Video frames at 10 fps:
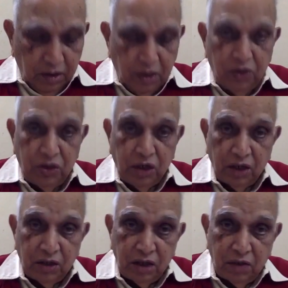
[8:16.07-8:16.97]
the
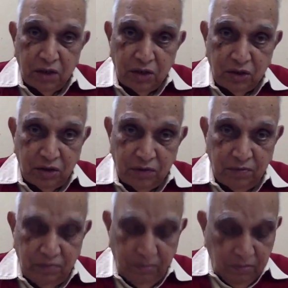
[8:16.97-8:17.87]
Shastra works,
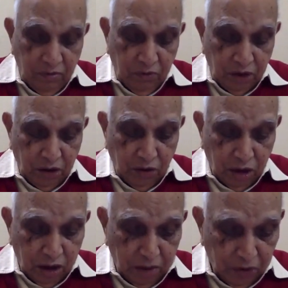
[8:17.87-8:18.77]
which I have
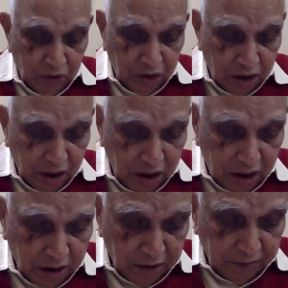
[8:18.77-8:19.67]
already mentioned
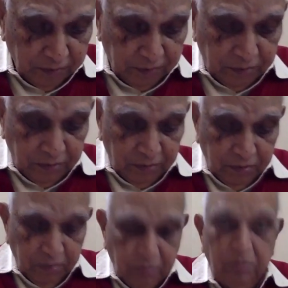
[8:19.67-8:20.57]
earlier,
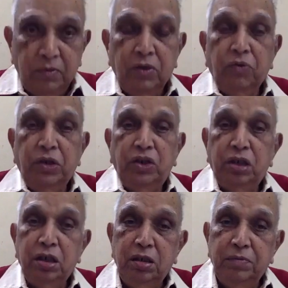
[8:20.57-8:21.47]

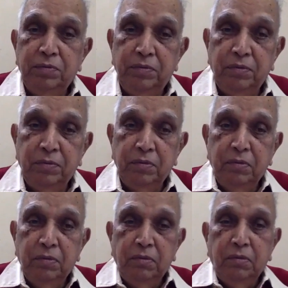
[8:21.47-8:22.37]
which
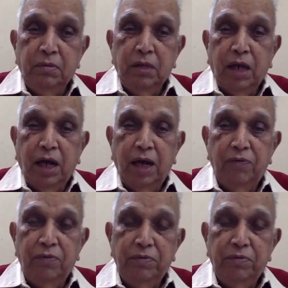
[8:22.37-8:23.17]
have